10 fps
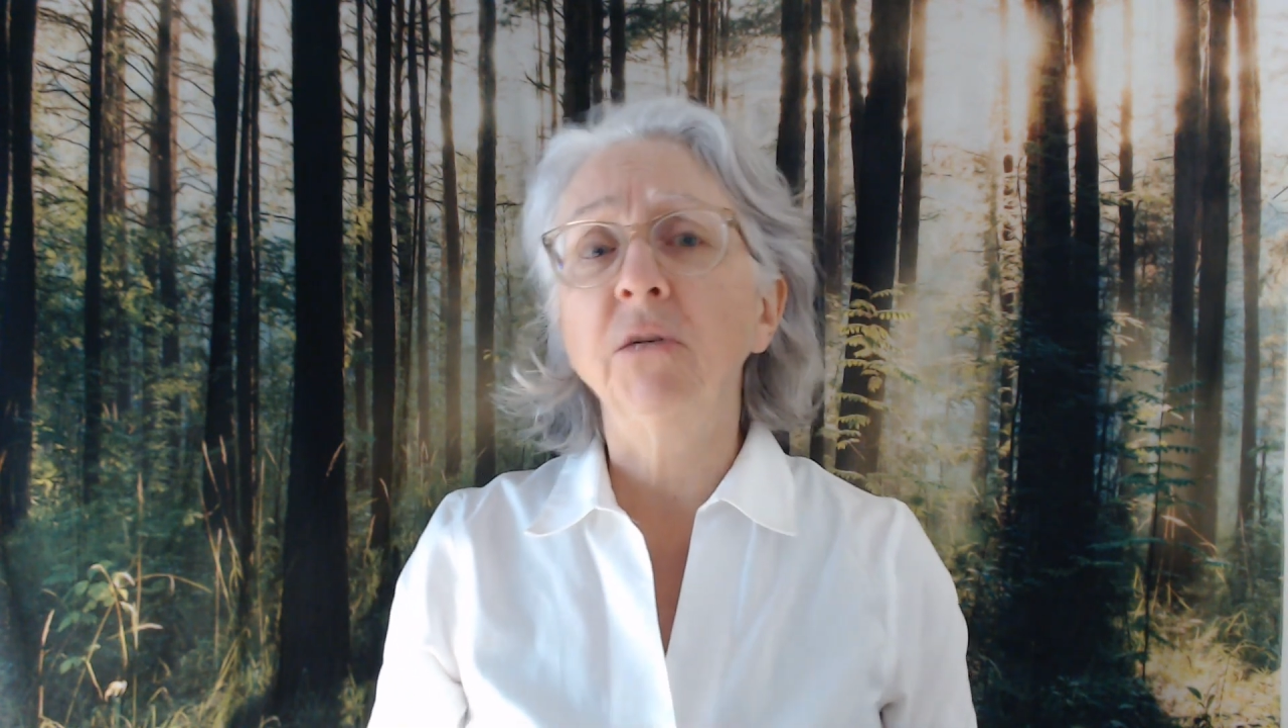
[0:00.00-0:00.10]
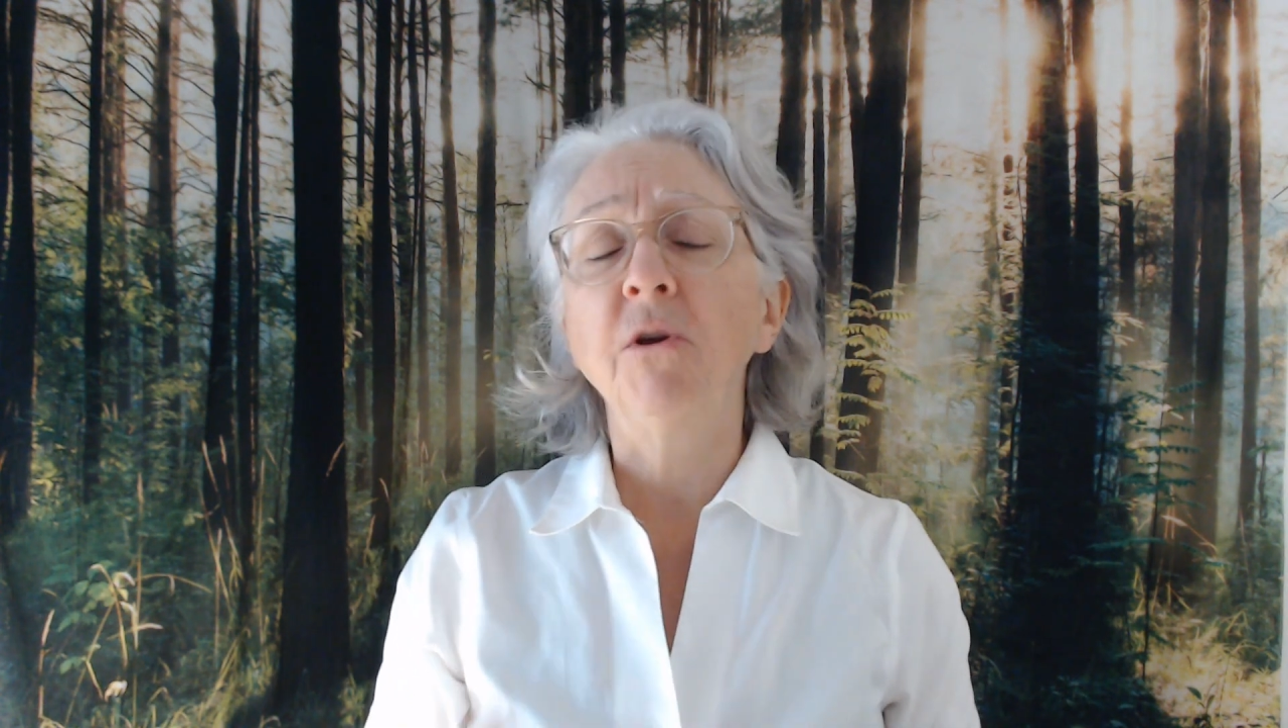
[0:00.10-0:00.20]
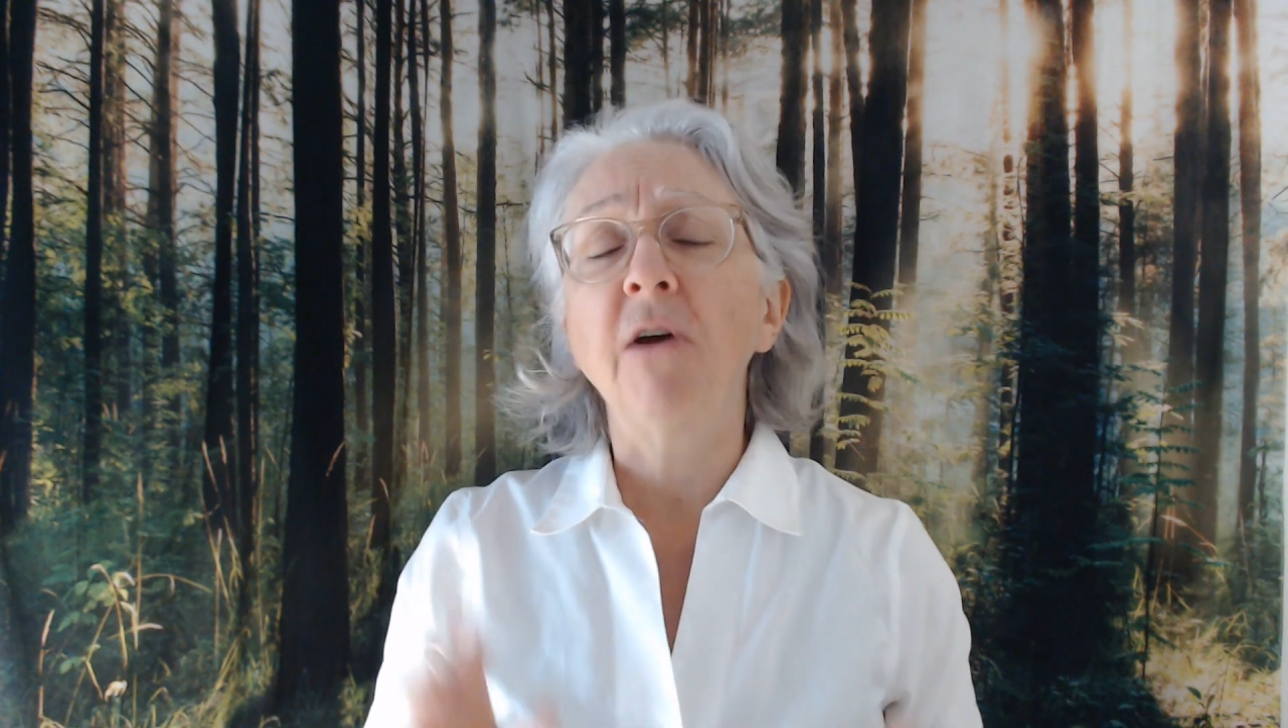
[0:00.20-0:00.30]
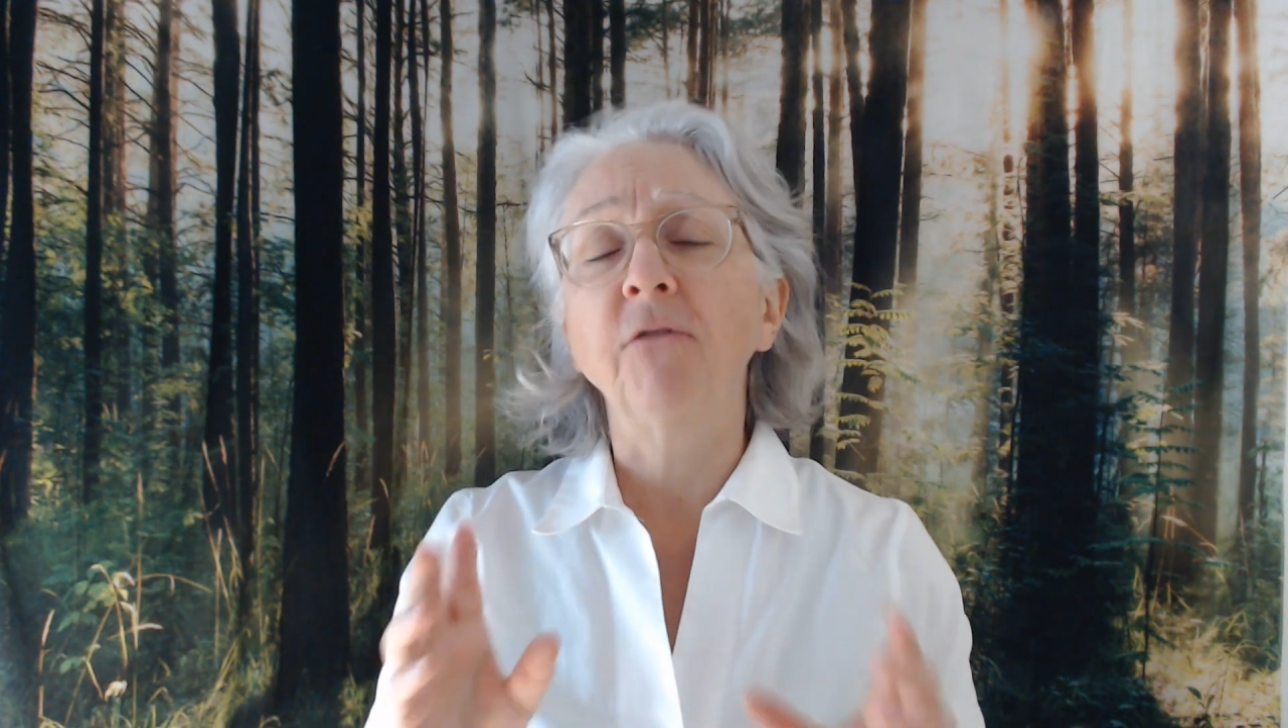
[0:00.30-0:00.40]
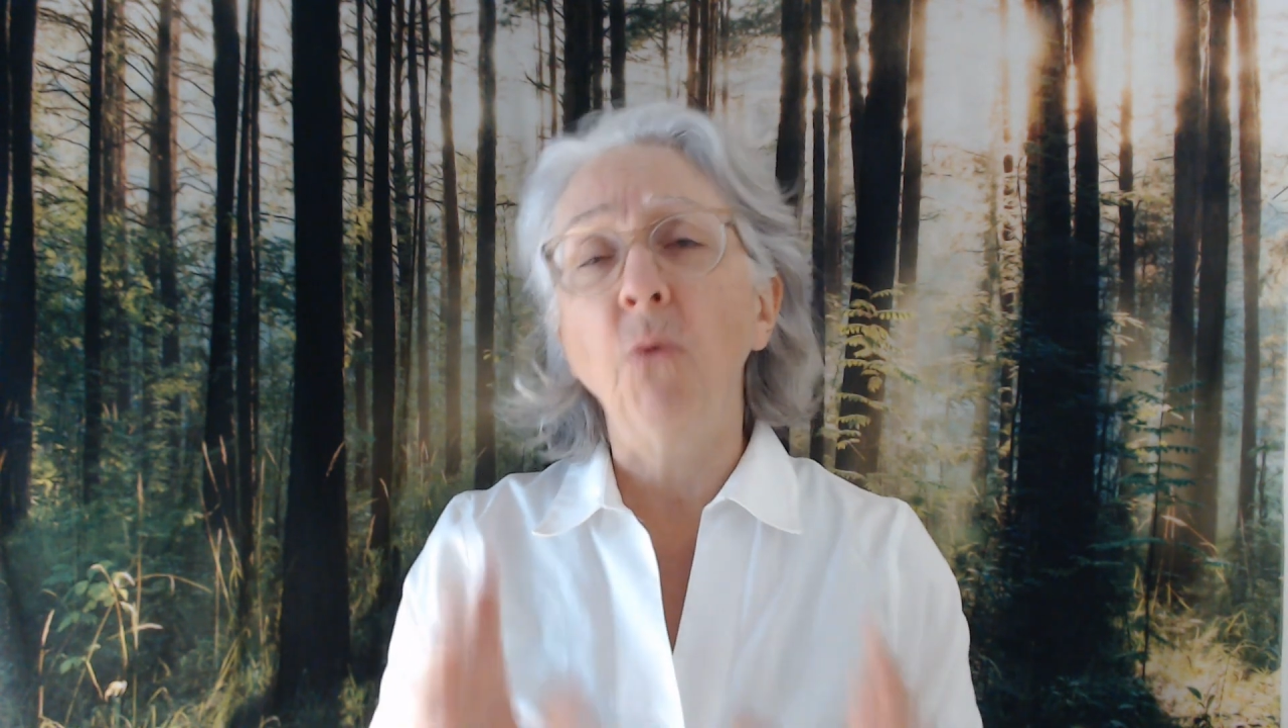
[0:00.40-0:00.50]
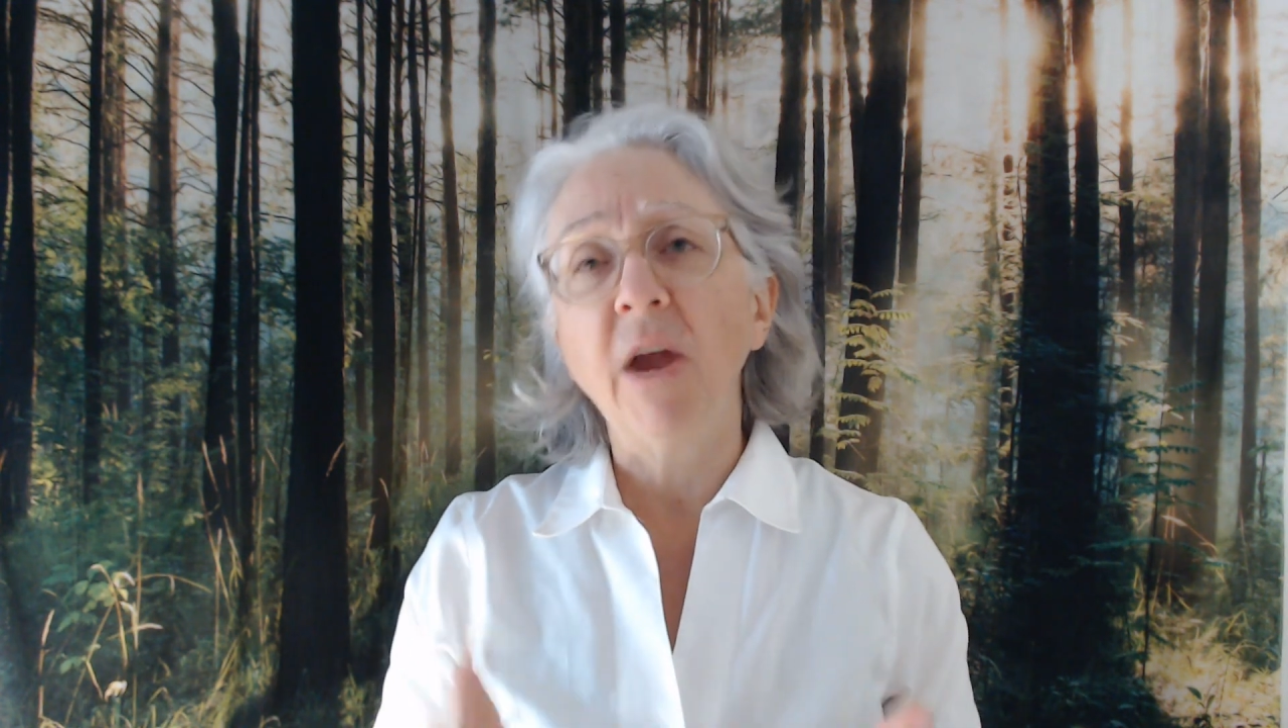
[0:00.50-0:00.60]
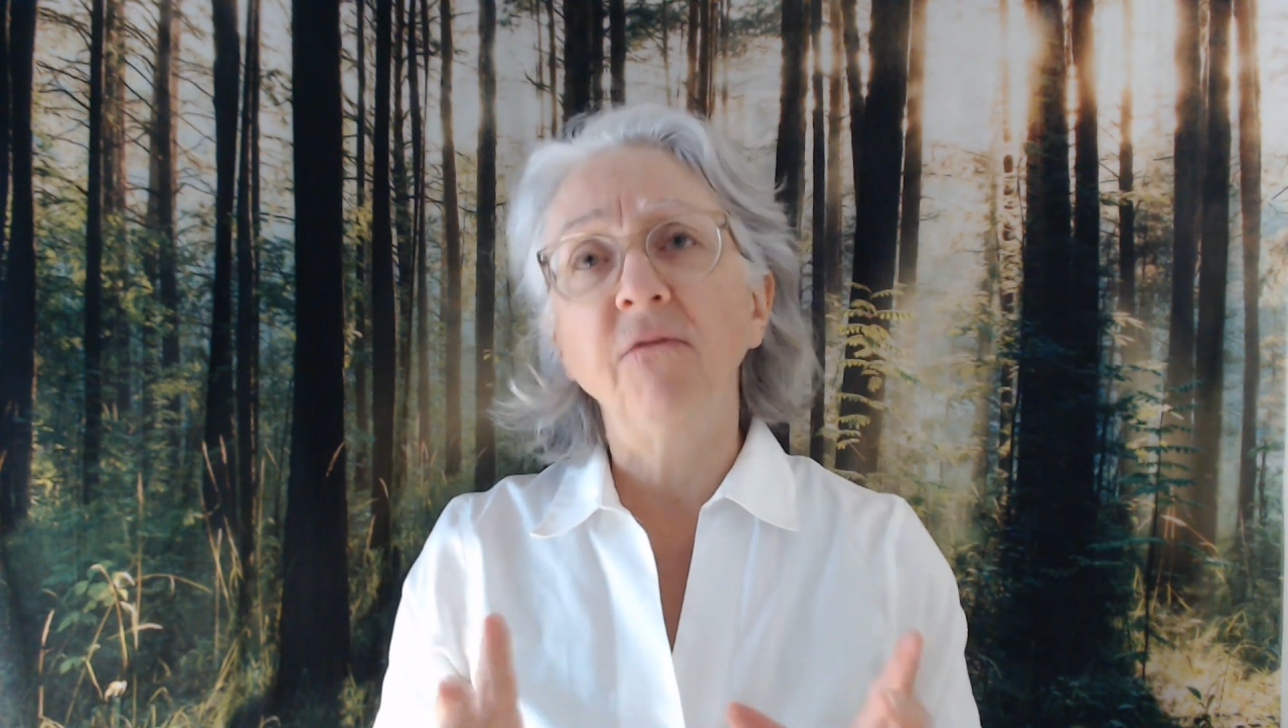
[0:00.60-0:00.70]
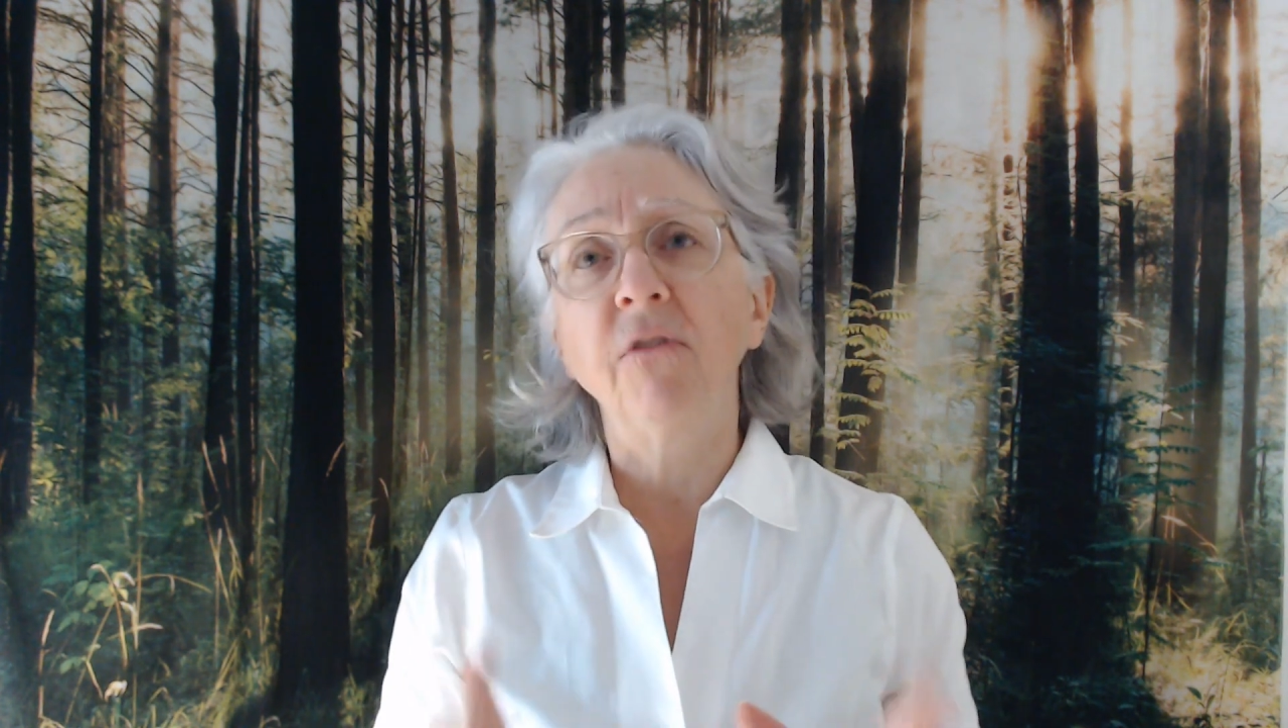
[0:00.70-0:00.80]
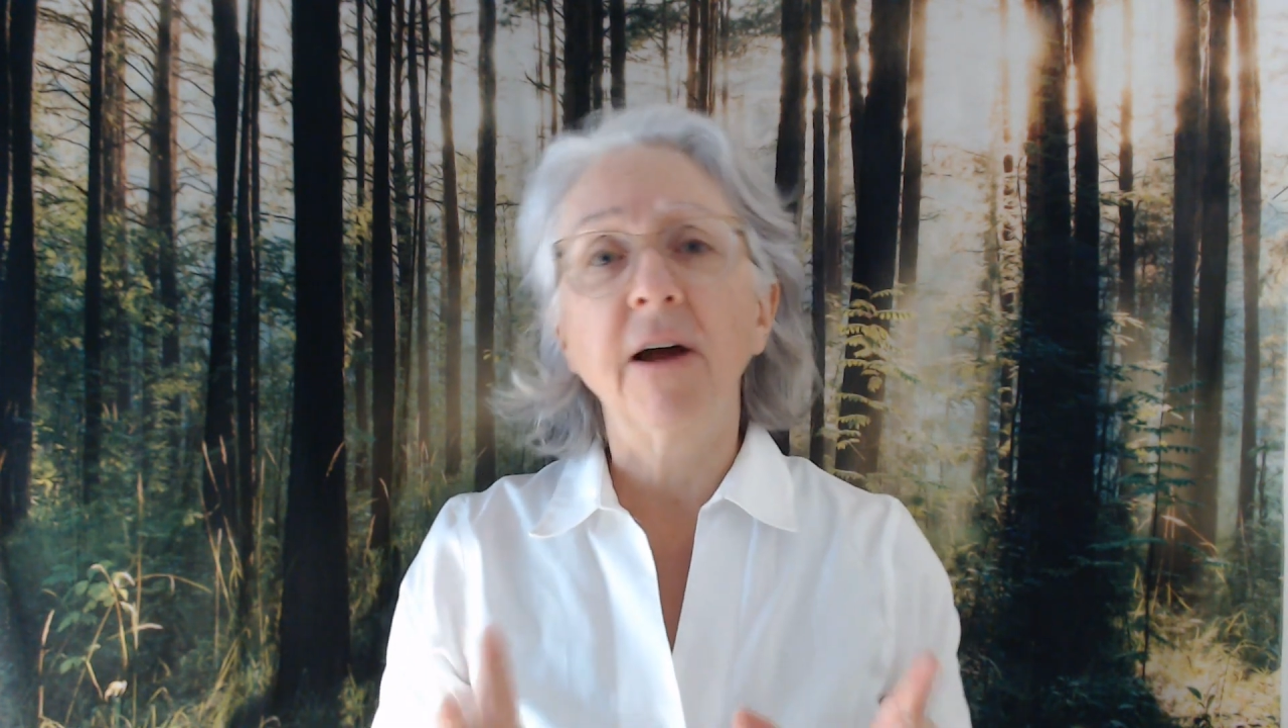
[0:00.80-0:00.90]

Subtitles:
where you have to wait for the